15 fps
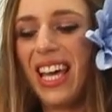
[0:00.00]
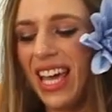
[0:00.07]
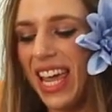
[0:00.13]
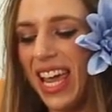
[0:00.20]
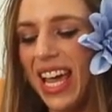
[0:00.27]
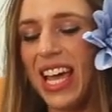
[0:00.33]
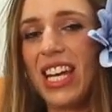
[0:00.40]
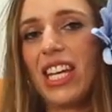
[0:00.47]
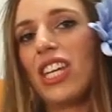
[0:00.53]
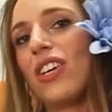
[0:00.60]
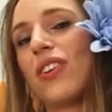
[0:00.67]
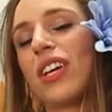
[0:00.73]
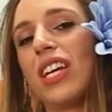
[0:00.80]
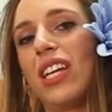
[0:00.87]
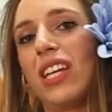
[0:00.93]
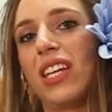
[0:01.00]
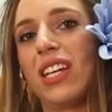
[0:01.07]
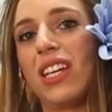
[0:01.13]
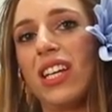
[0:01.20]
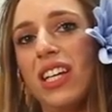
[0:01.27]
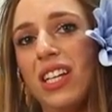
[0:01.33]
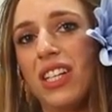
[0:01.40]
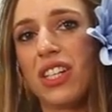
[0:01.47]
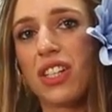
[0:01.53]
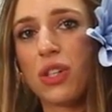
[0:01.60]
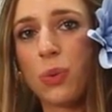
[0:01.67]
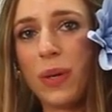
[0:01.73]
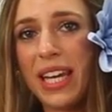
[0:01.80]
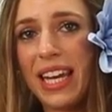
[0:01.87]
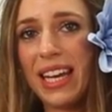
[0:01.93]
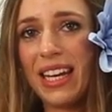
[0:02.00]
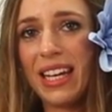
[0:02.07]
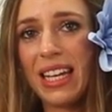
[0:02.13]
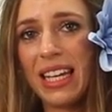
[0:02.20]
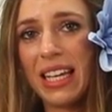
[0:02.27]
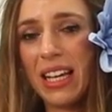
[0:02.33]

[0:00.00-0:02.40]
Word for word: And you can tweet